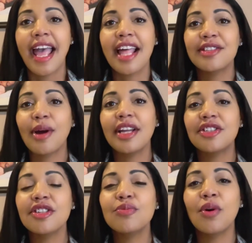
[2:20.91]
And so I
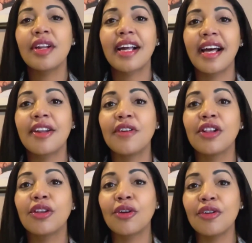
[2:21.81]
just want to kind of
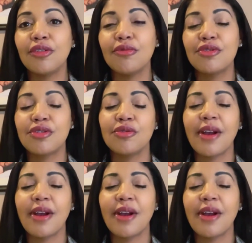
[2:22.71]
alert you to,